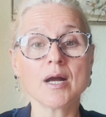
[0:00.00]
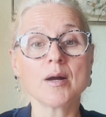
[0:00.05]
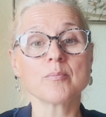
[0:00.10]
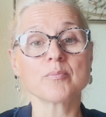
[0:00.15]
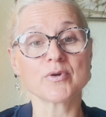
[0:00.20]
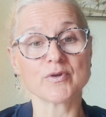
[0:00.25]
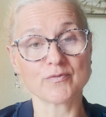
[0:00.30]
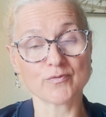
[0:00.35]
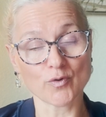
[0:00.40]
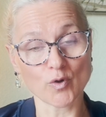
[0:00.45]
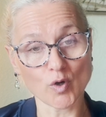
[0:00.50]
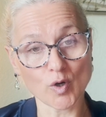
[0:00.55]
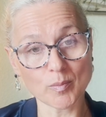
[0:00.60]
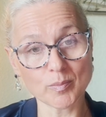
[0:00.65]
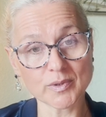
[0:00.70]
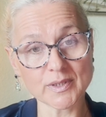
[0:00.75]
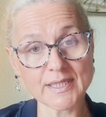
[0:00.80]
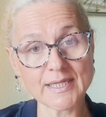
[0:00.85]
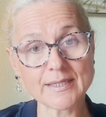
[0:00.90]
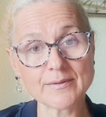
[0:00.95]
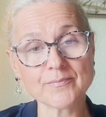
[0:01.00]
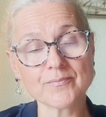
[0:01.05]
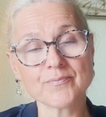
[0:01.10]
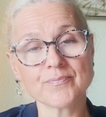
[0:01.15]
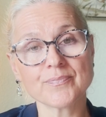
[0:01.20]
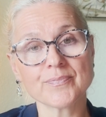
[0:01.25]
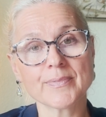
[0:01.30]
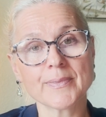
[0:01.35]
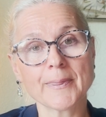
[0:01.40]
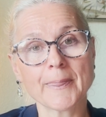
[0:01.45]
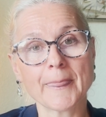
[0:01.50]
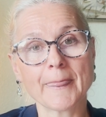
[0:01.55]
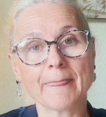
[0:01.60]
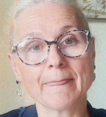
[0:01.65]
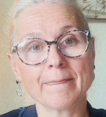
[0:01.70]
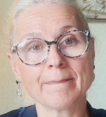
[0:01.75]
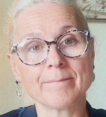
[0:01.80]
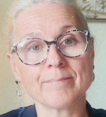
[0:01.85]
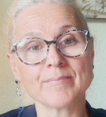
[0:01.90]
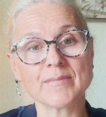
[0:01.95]
Preferably,
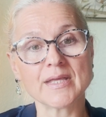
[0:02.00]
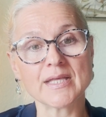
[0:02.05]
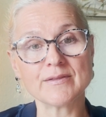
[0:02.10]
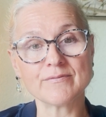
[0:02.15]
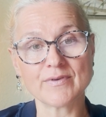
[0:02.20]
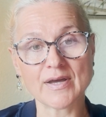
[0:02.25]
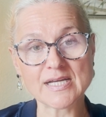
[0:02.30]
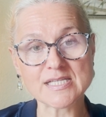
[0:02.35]
we